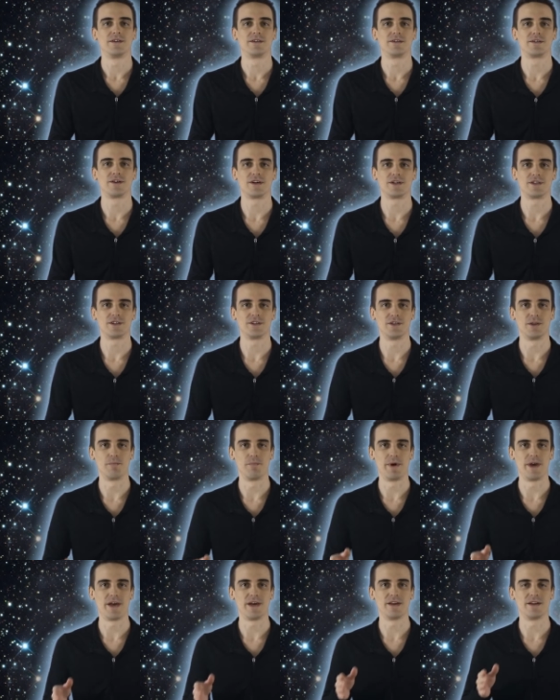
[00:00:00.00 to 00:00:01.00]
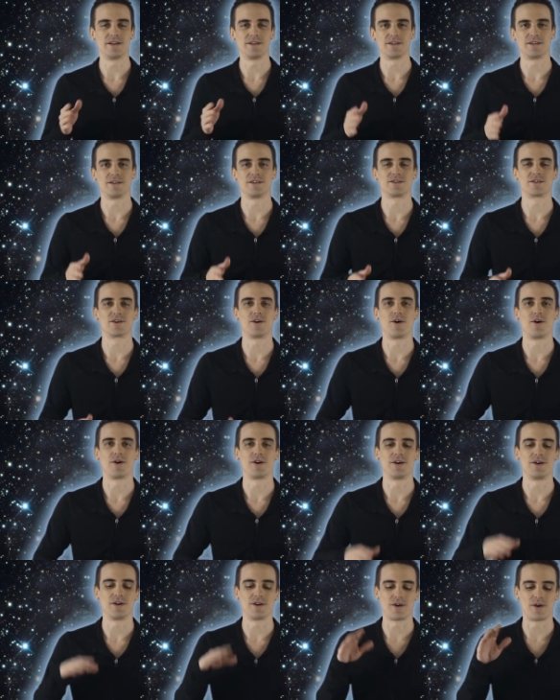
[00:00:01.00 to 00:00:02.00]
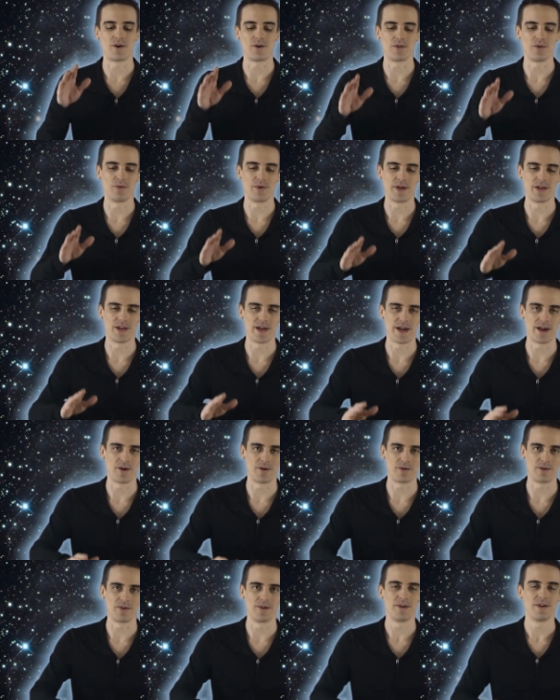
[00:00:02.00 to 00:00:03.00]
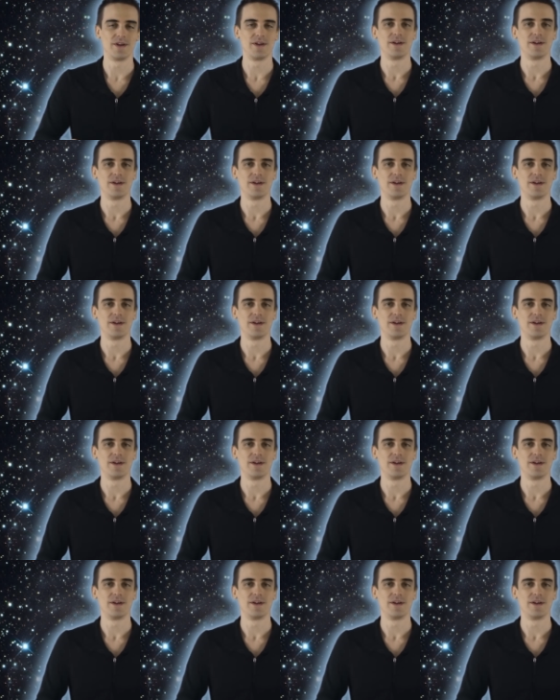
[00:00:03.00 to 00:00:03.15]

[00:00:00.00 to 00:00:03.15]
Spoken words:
touching the bed. It's gone all the way down